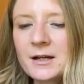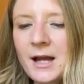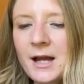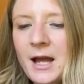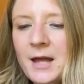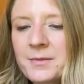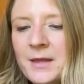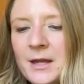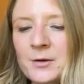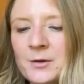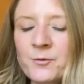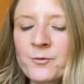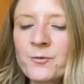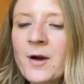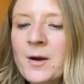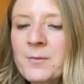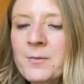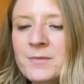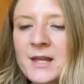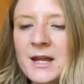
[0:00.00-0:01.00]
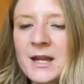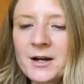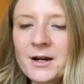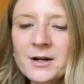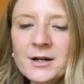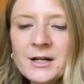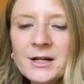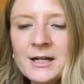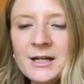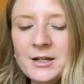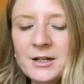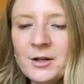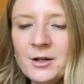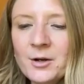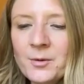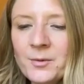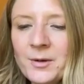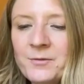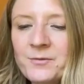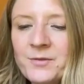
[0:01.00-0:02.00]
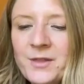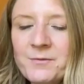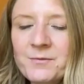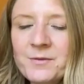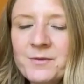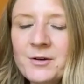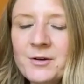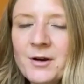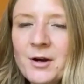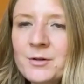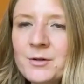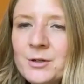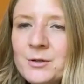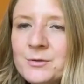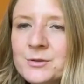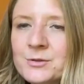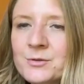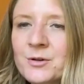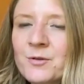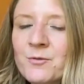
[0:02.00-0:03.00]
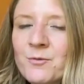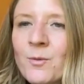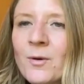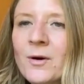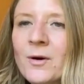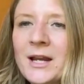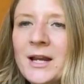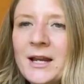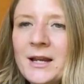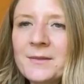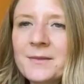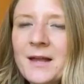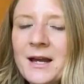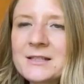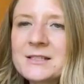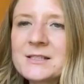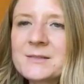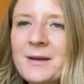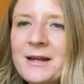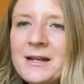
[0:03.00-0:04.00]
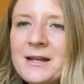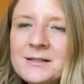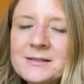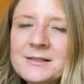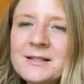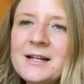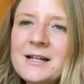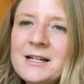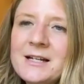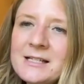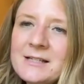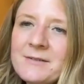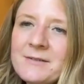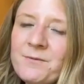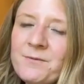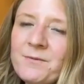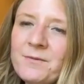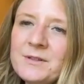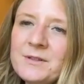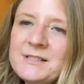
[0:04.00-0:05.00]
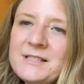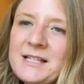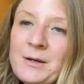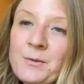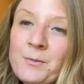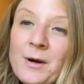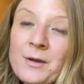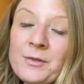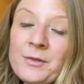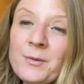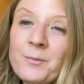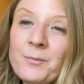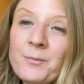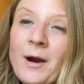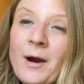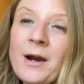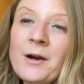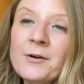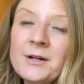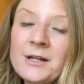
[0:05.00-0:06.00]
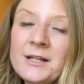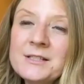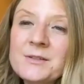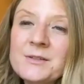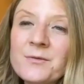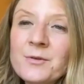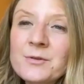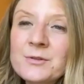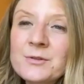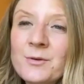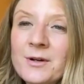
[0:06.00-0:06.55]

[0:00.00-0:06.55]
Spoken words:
and then from there, if they figure out who's sort of working in that space, see what the priorities of those